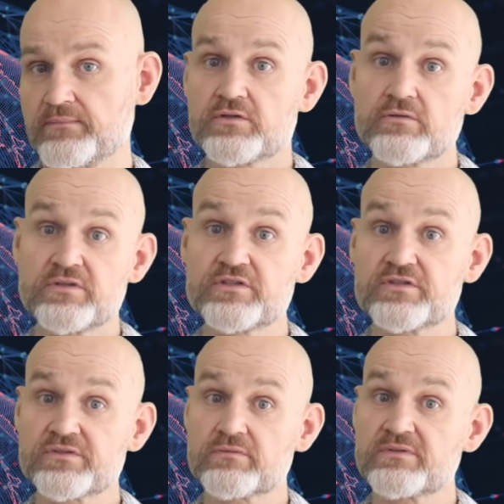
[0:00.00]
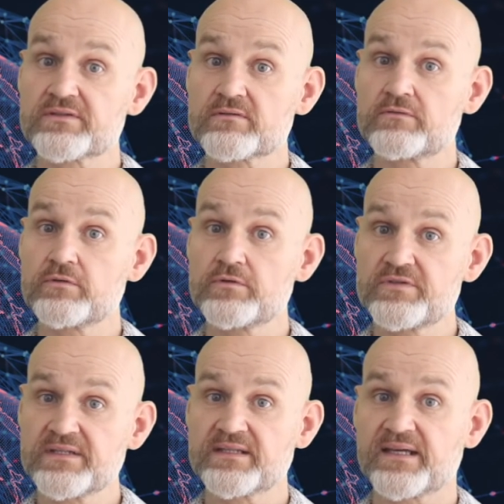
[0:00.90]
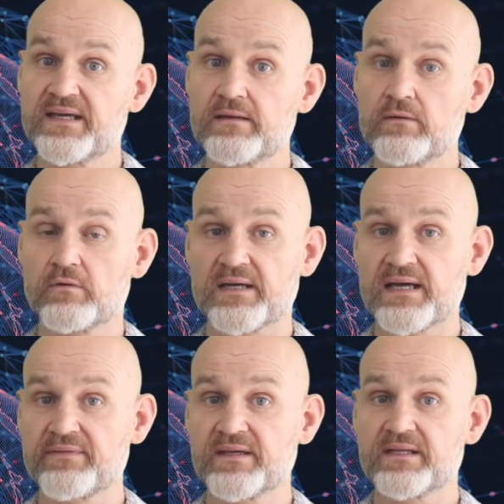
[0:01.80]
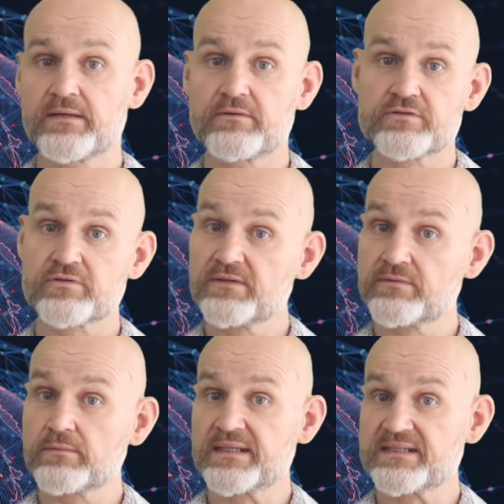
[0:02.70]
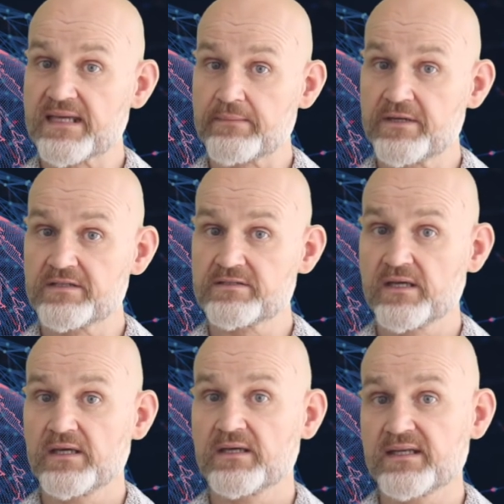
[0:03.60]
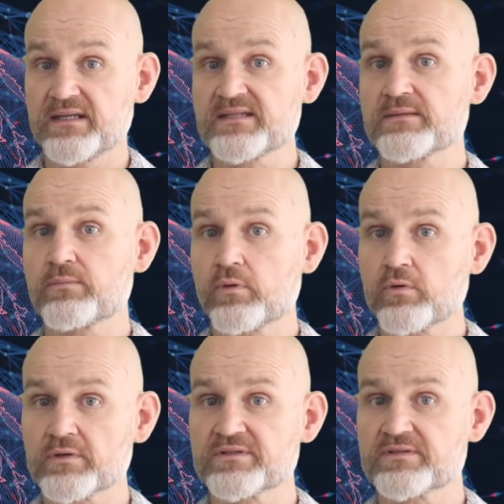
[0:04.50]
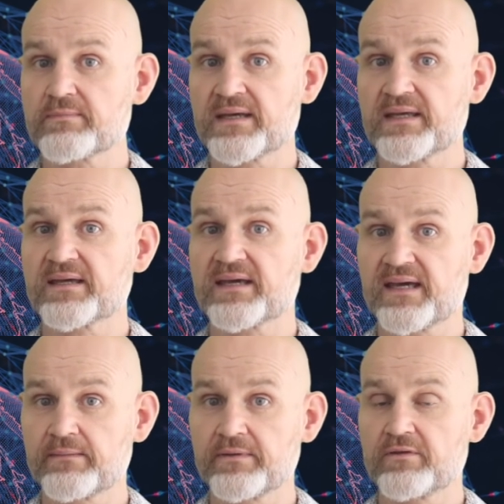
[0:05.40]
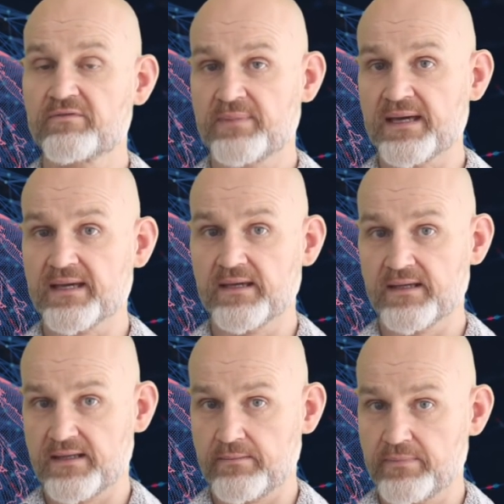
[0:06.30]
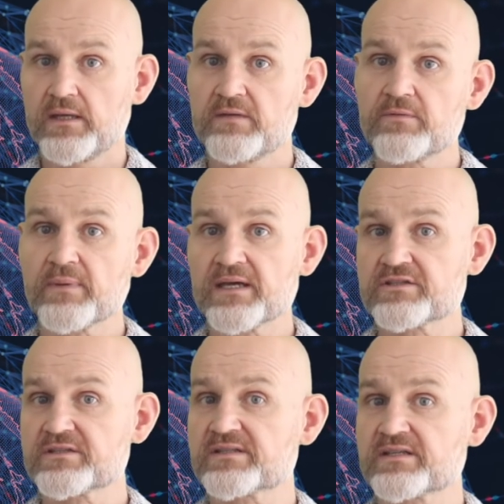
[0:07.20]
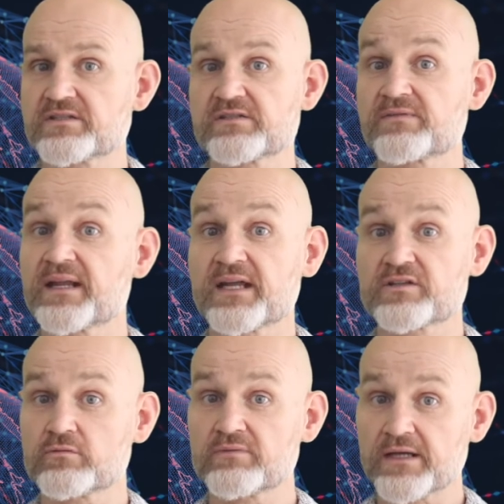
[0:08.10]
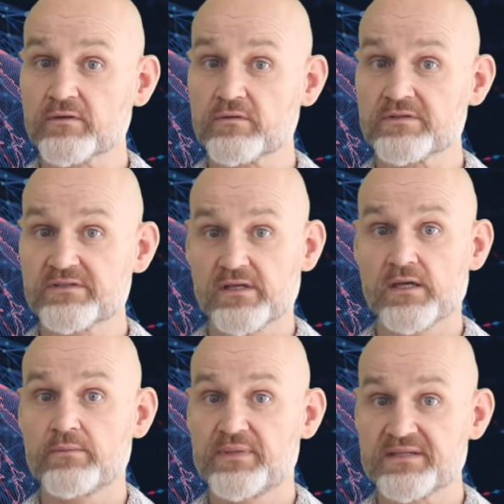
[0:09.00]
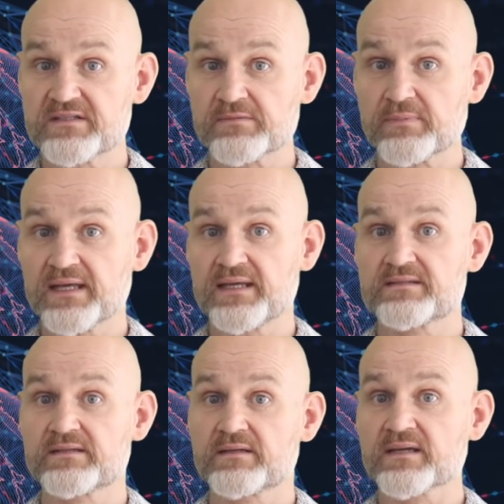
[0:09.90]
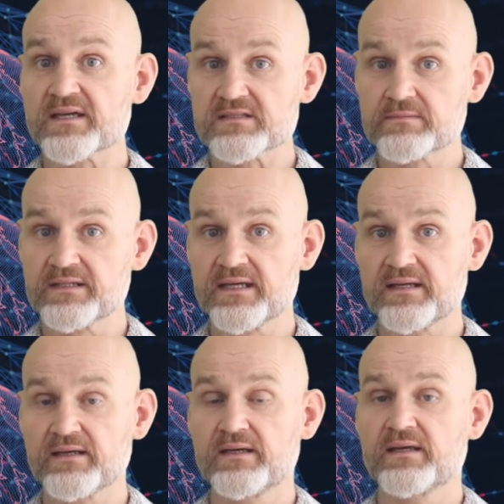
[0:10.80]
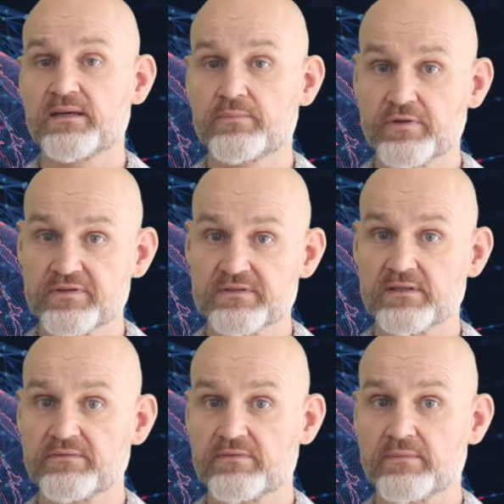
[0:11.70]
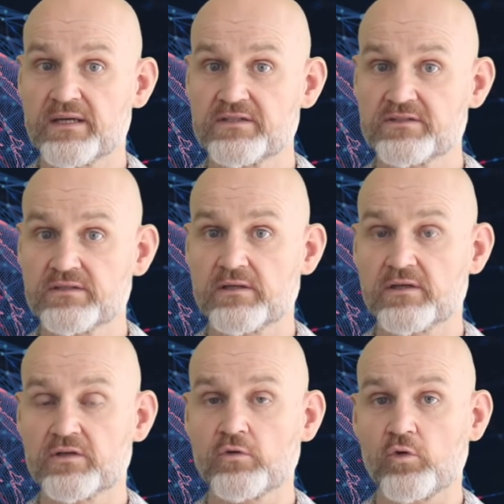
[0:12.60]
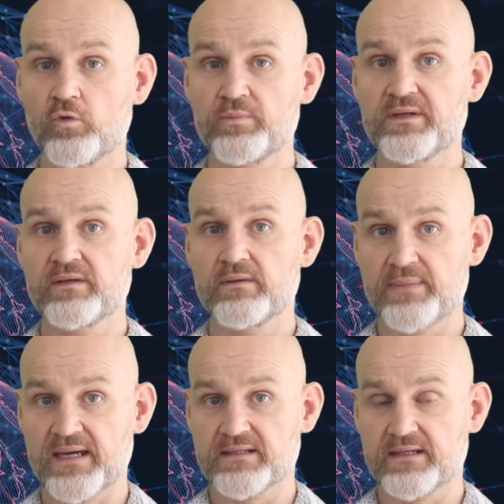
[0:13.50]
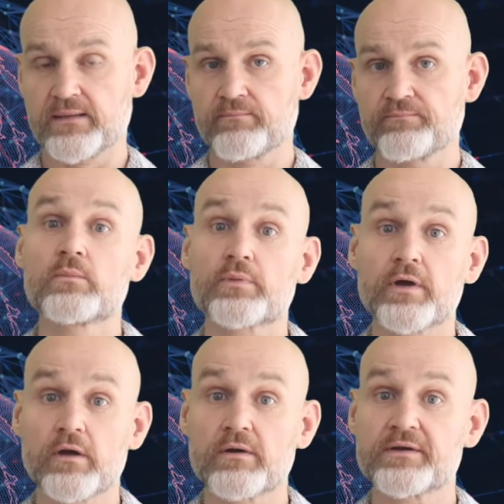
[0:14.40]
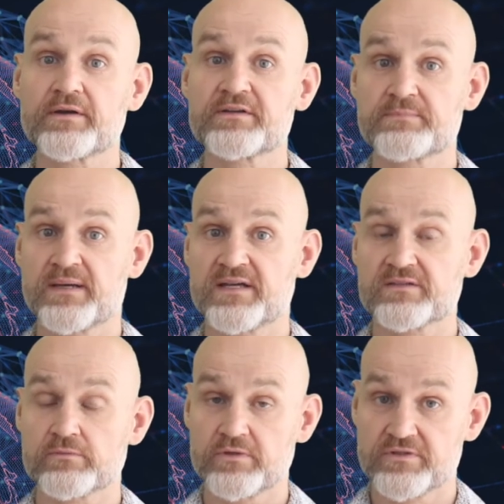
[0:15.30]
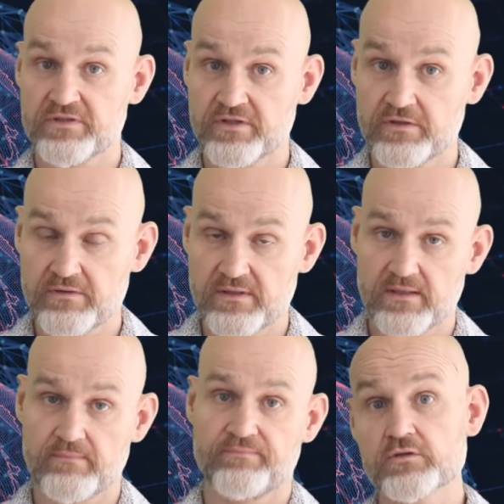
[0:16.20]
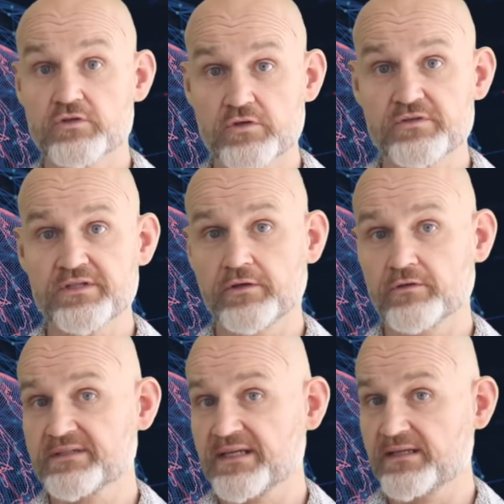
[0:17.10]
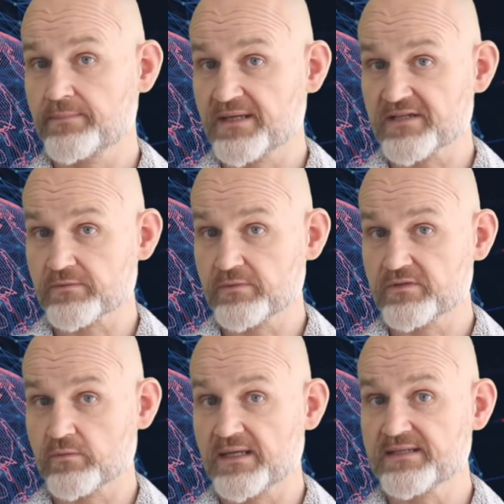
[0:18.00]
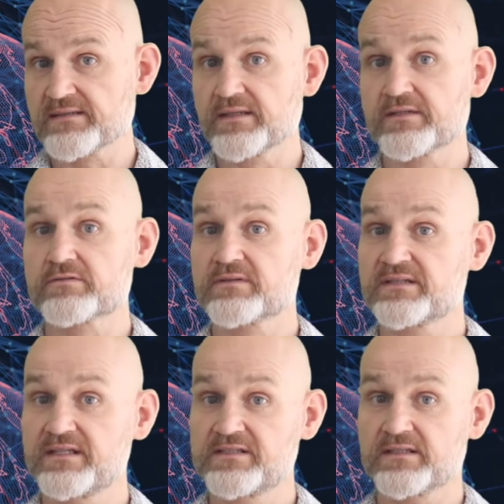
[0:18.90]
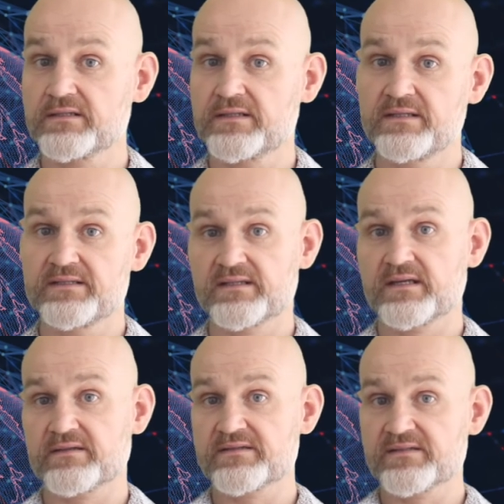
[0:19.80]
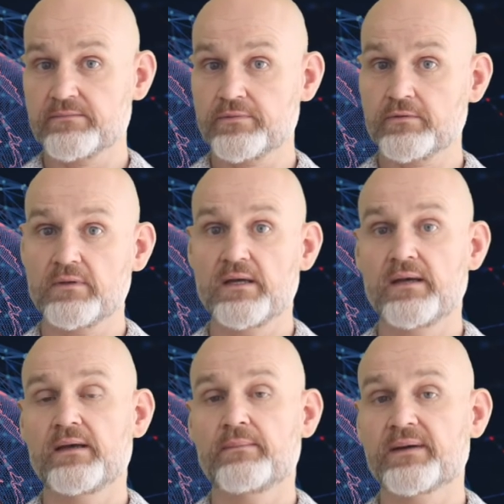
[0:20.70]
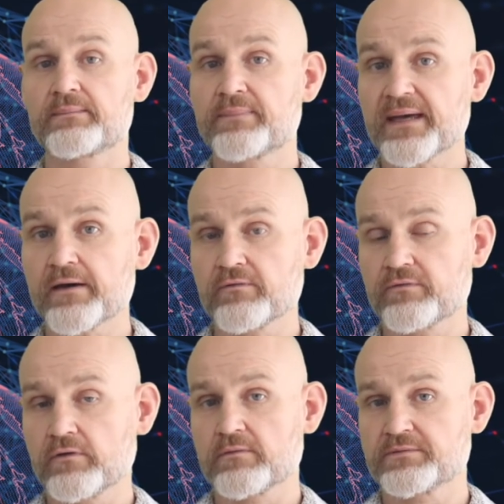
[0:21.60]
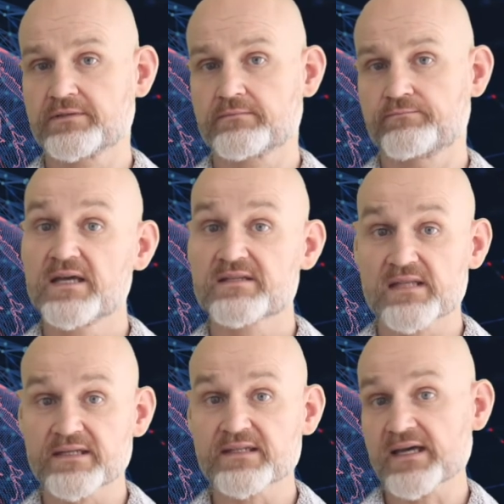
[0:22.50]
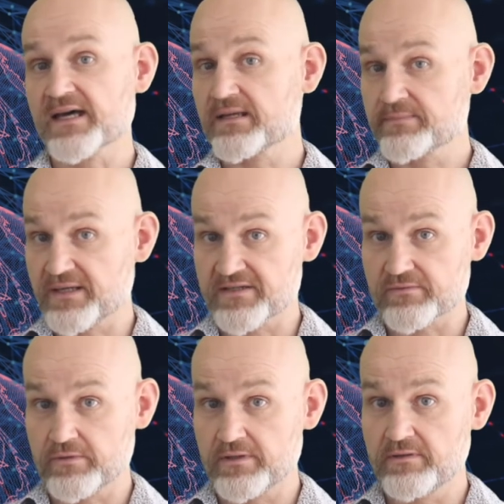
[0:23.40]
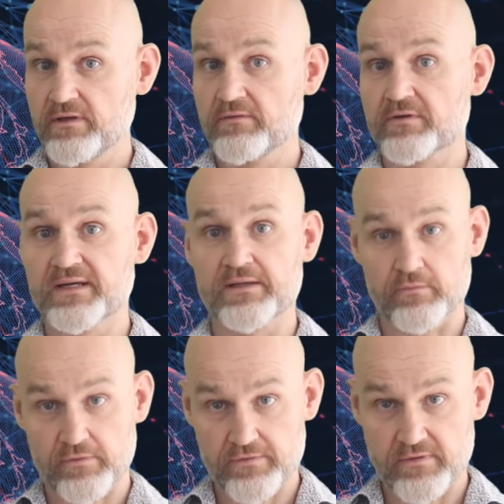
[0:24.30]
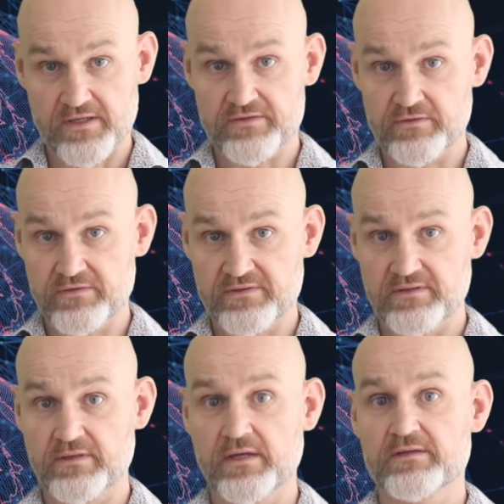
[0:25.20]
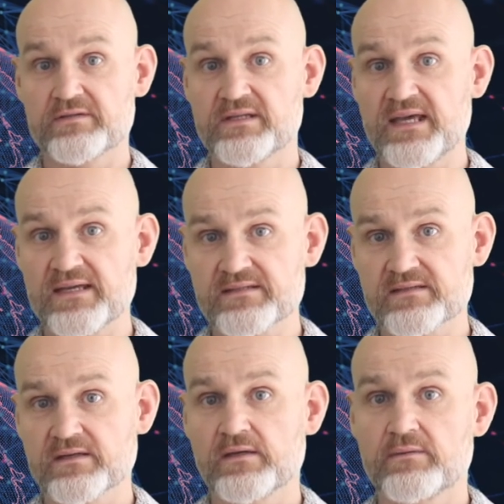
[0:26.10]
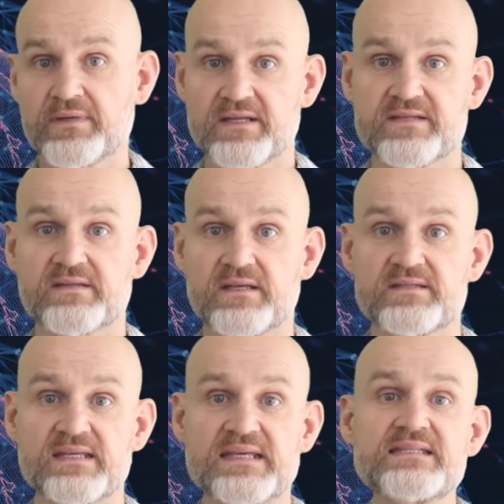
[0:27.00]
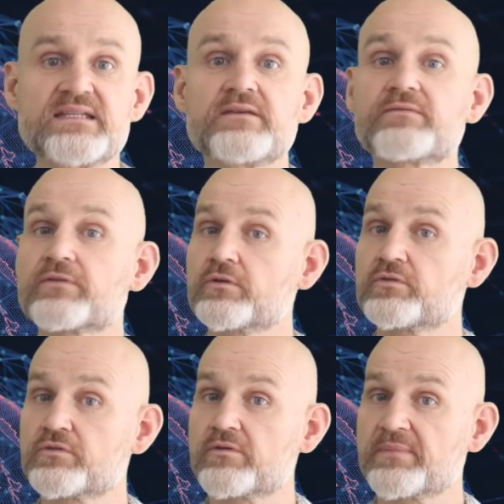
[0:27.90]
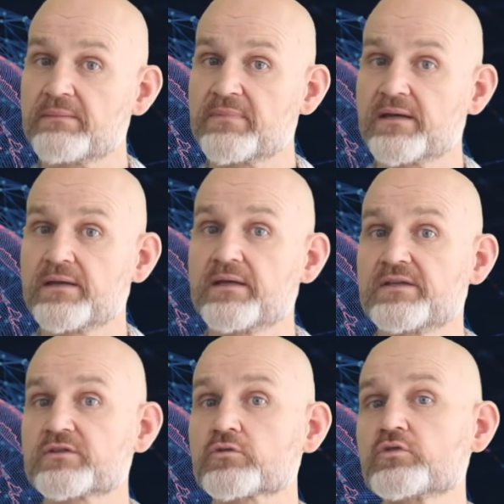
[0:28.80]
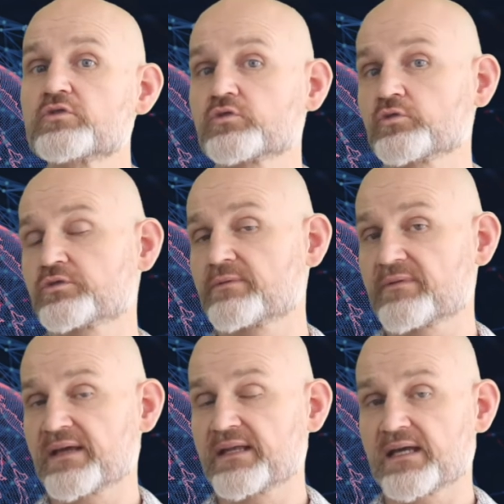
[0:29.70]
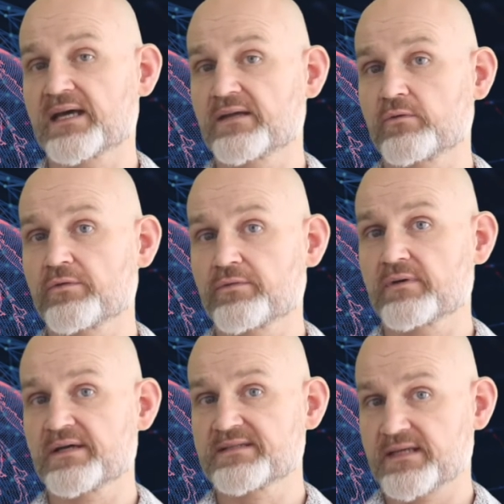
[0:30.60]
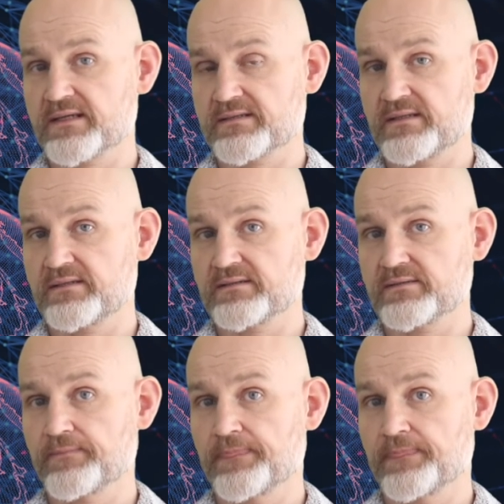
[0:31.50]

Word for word: To reduce the risk of losing data or having it irretrievably damaged, it is important to make a habit of backing it up. Information such as financial records, business plans, customer data, and personal information can all be backed up. Prioritize password security. Choosing your data passwords wisely and strategically is another simple but powerful option. Selecting a hard password for an unauthorized user to guess, but is, is easy for you to remember, is crucial to prevent unauthorized access.